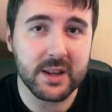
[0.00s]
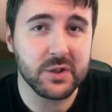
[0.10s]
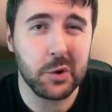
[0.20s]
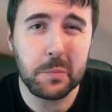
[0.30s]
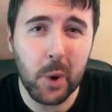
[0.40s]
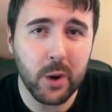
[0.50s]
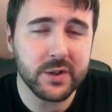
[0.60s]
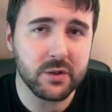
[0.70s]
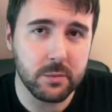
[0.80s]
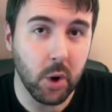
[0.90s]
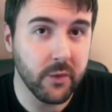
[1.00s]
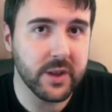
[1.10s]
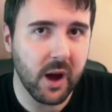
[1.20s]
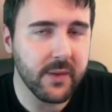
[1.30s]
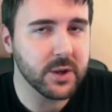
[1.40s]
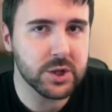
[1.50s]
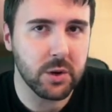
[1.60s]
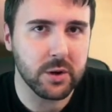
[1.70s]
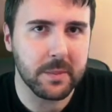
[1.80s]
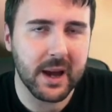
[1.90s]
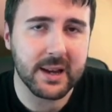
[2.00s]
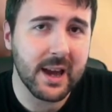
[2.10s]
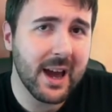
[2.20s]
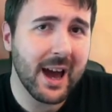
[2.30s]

has got a possum on the other shoulder pad,